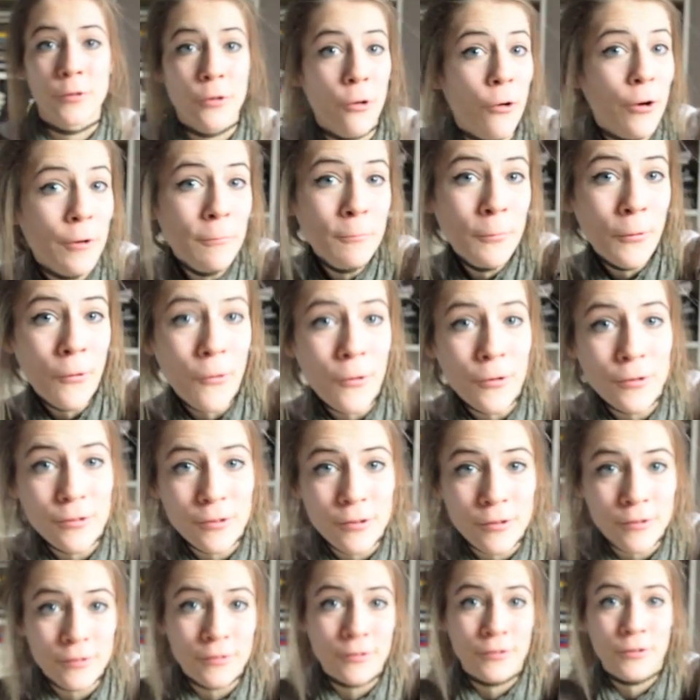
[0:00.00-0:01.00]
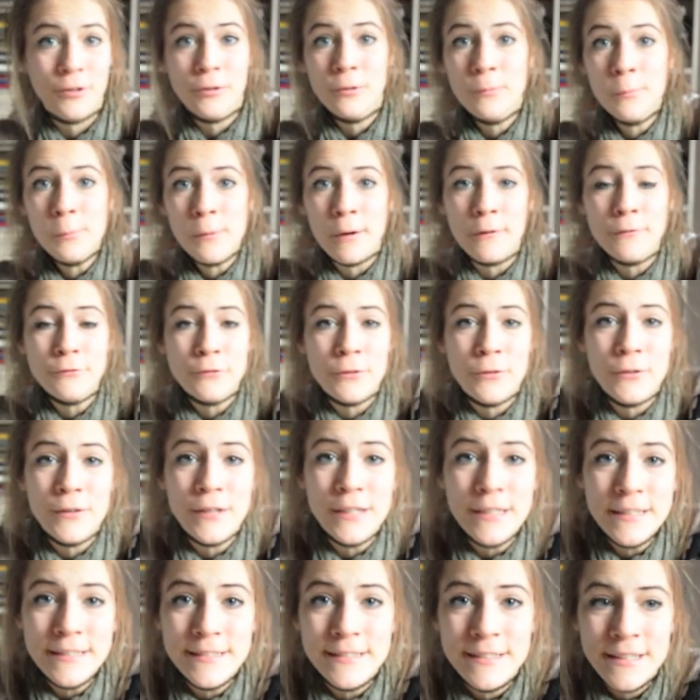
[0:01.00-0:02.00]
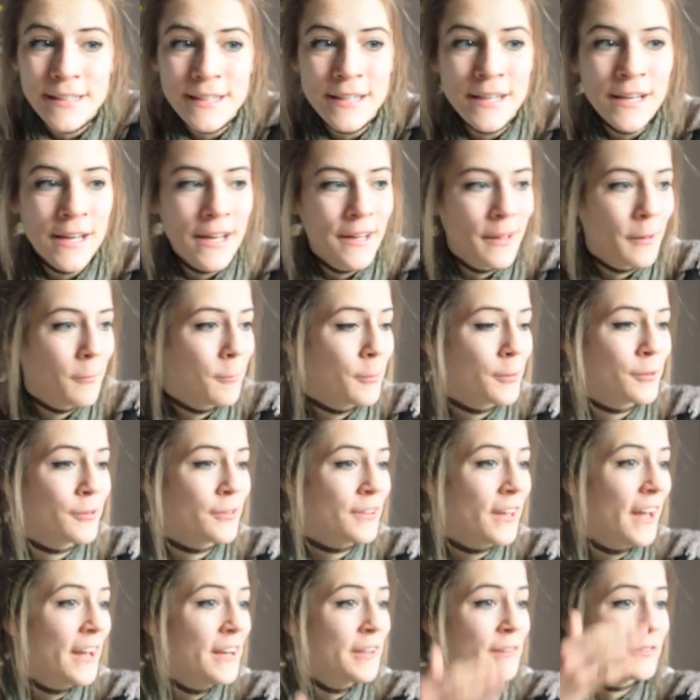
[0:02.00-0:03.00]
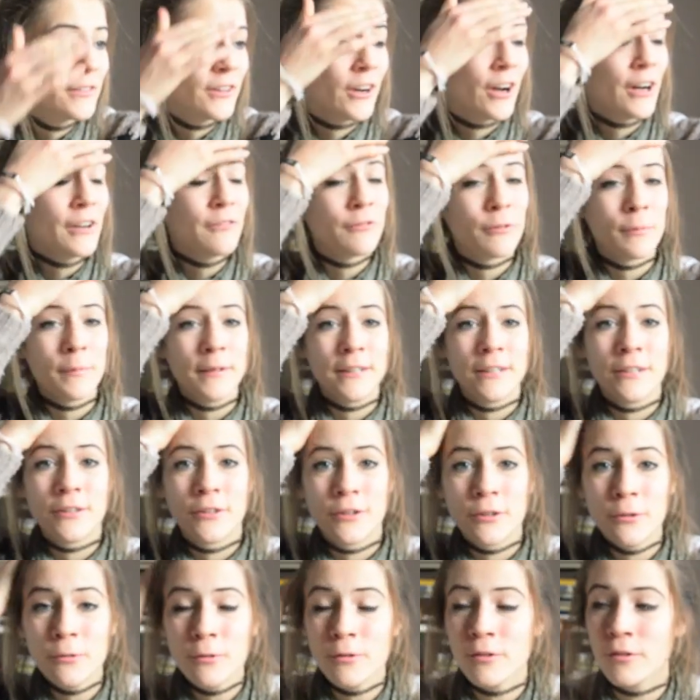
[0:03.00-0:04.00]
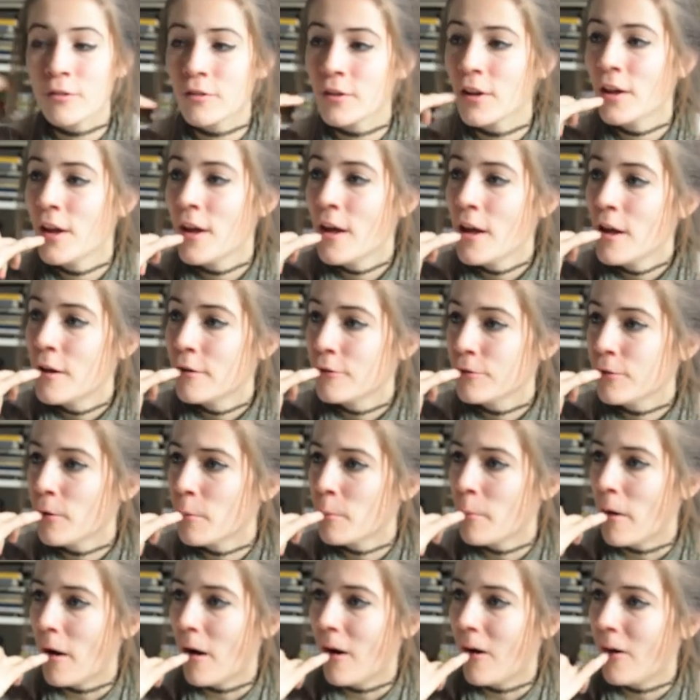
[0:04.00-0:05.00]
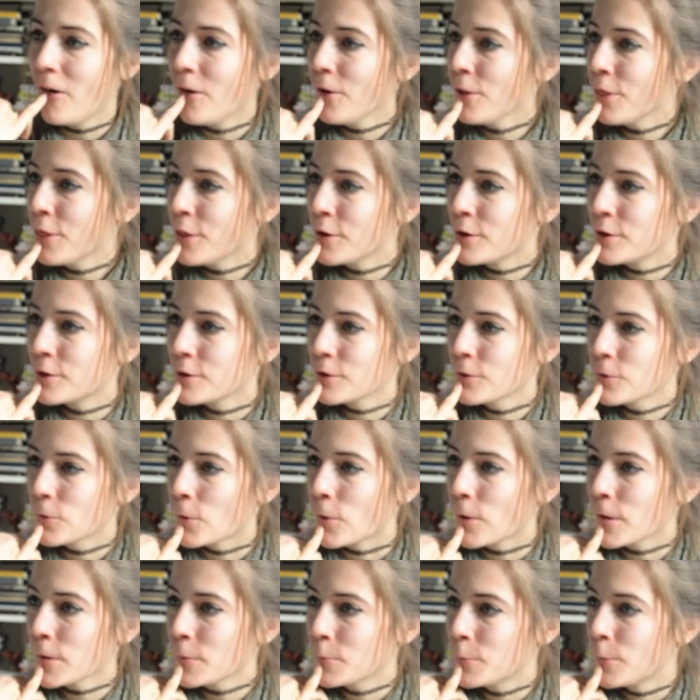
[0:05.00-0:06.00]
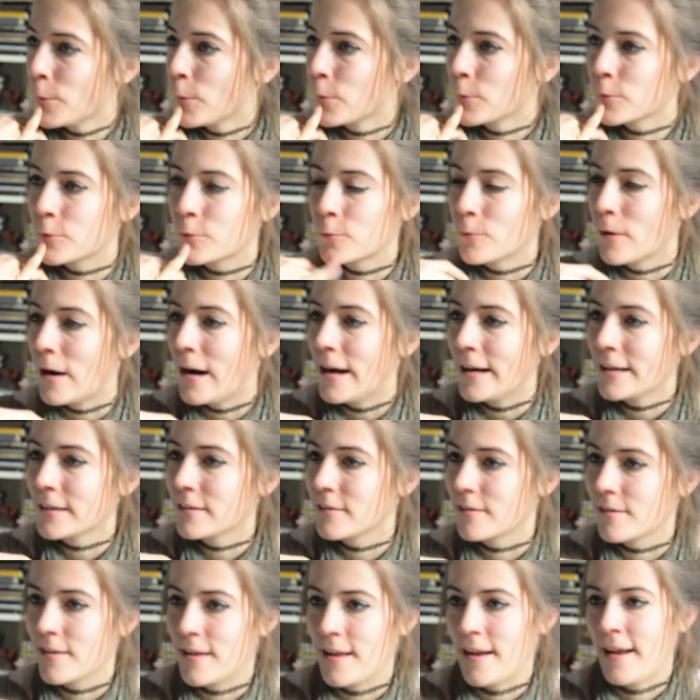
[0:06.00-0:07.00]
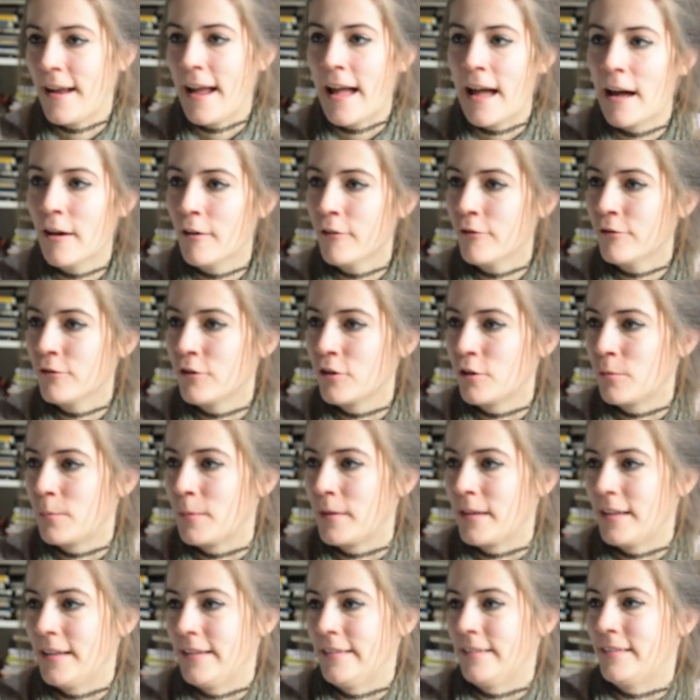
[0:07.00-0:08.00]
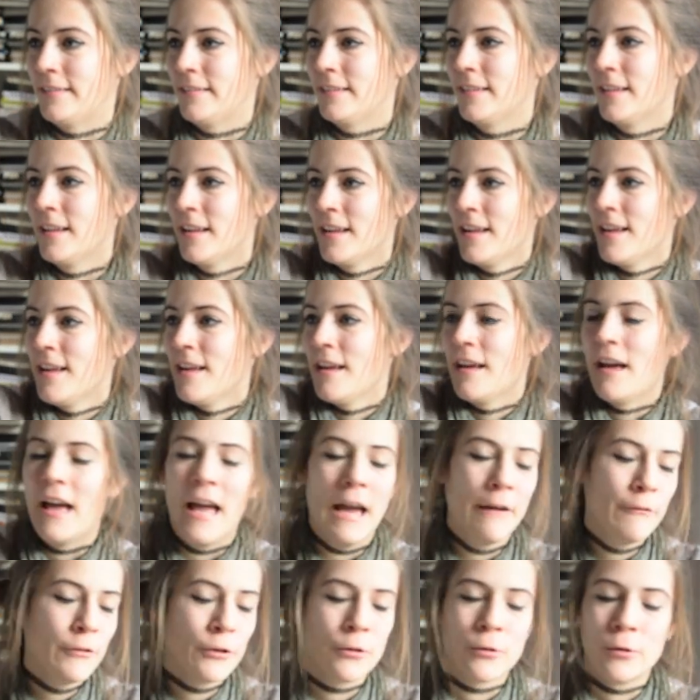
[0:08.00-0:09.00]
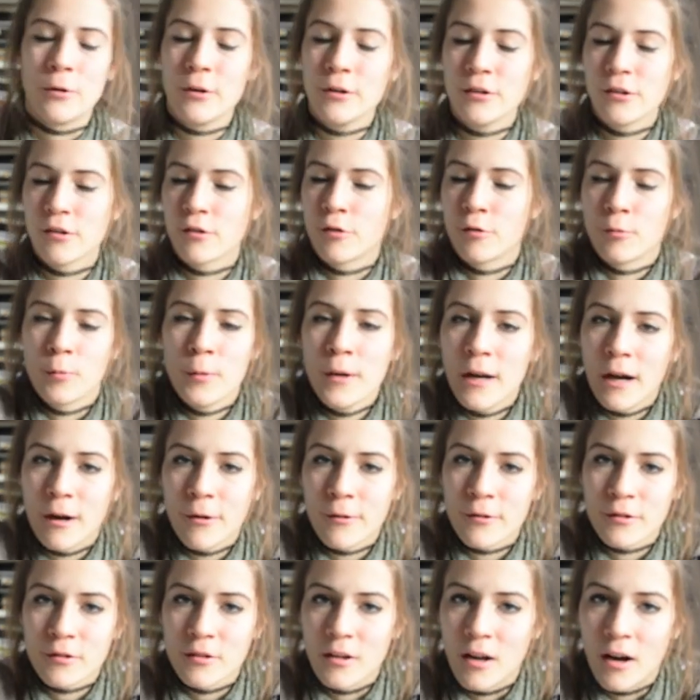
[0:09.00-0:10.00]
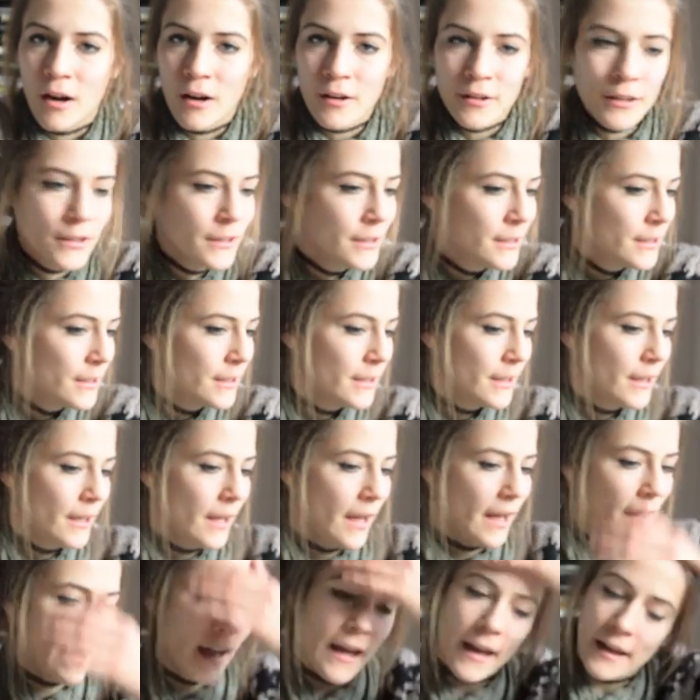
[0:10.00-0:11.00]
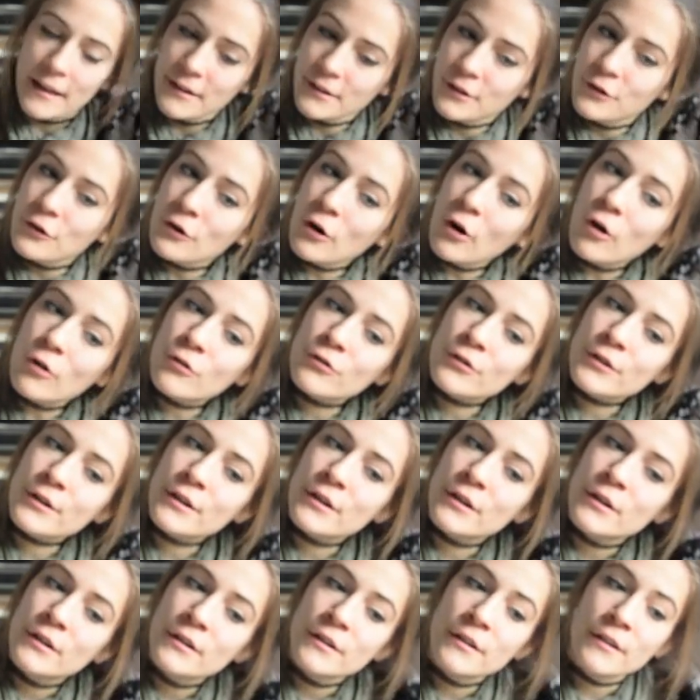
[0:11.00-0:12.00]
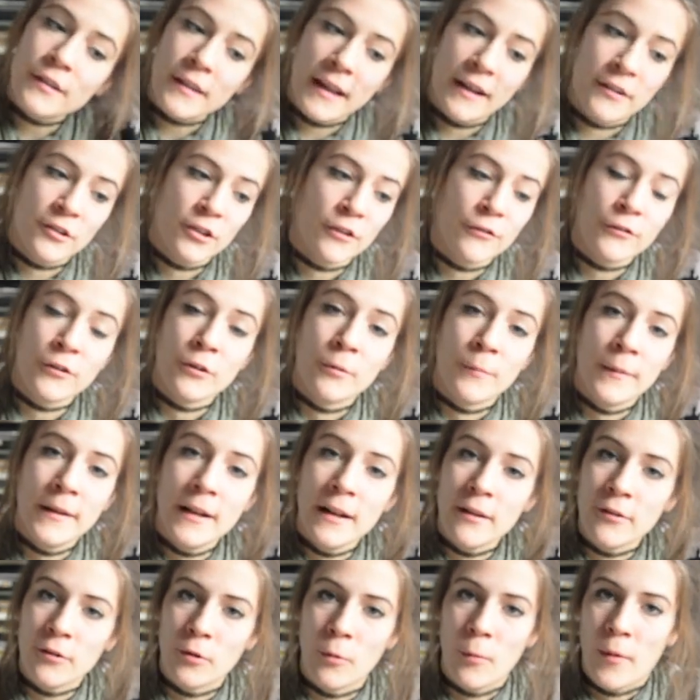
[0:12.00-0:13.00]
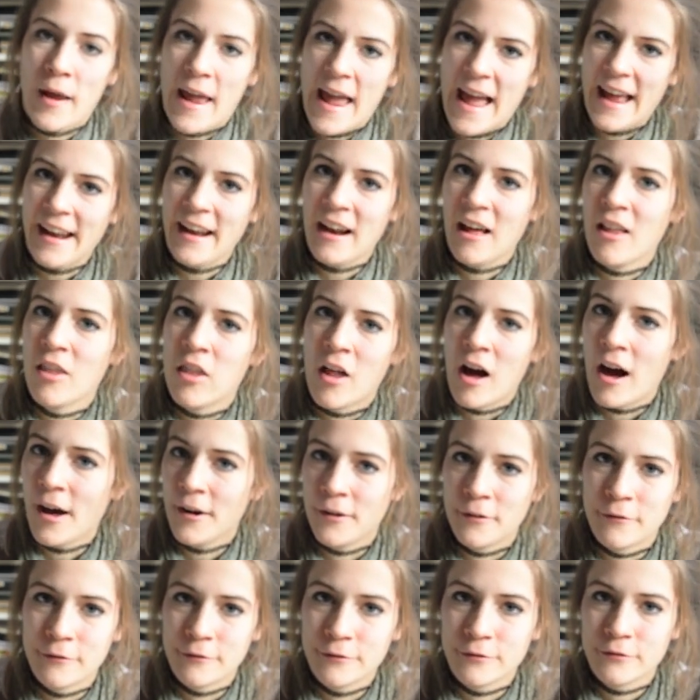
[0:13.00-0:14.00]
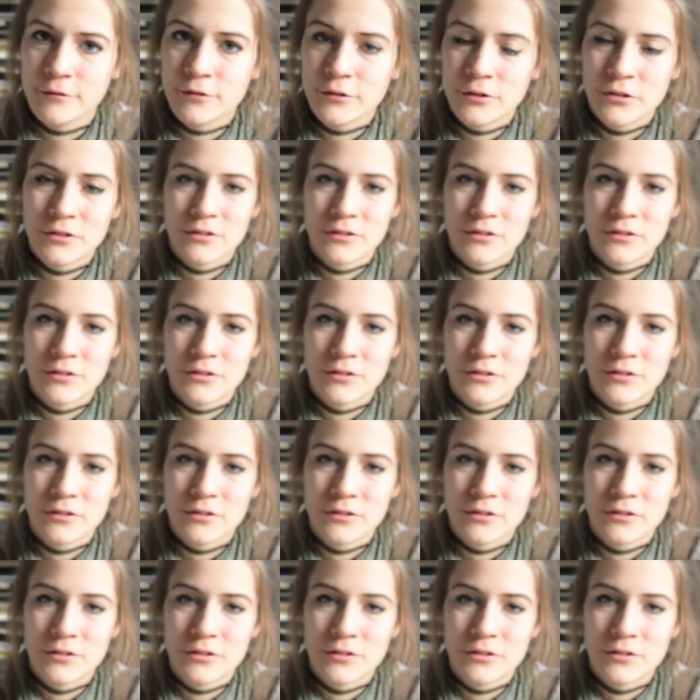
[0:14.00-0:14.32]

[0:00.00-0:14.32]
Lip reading: short poses too, of course. It was kind of hard for me to choose from all the short pose drawings that I have, just because every course is 3 hours long and you only sketch a few minutes, so I had a lot of